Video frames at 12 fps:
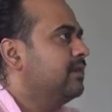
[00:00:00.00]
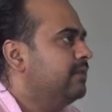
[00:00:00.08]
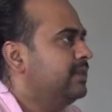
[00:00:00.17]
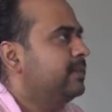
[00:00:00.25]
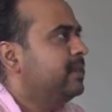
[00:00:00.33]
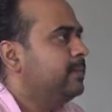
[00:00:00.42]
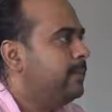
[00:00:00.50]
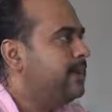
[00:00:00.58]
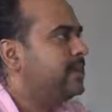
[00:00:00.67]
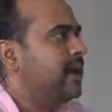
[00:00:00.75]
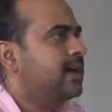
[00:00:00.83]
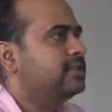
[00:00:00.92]
When
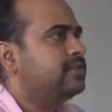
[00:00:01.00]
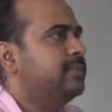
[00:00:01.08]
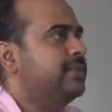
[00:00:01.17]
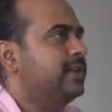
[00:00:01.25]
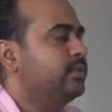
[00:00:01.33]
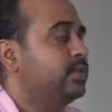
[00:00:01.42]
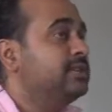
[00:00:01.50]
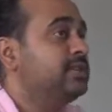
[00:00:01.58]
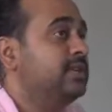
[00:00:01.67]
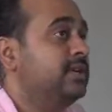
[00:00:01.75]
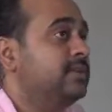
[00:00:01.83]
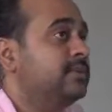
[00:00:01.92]
Dilpreet asked me that
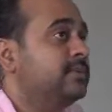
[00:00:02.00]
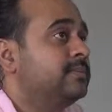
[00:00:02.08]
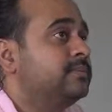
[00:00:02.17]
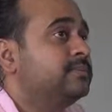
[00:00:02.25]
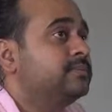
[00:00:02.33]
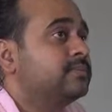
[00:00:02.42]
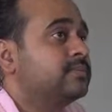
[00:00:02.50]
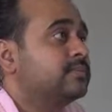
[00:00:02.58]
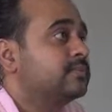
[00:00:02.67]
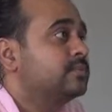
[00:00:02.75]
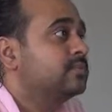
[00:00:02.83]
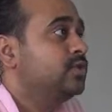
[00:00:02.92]
question,
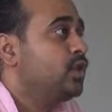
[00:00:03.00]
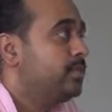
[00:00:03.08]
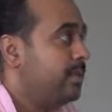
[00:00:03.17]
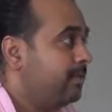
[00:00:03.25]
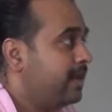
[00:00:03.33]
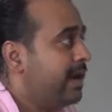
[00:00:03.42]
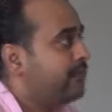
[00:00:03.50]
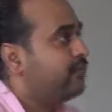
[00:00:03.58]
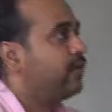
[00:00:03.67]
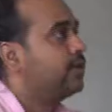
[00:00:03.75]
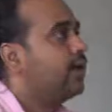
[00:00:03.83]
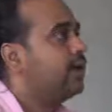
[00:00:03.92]
you remember I
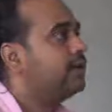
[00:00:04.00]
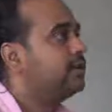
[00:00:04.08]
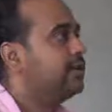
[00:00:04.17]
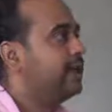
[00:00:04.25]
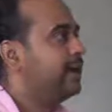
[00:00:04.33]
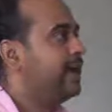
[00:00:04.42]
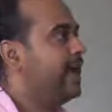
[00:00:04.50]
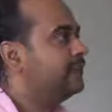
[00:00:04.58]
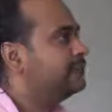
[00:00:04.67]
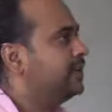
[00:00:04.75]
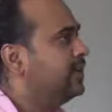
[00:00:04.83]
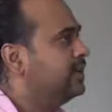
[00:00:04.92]
forgot that I
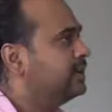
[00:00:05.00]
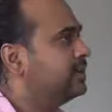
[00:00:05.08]
have the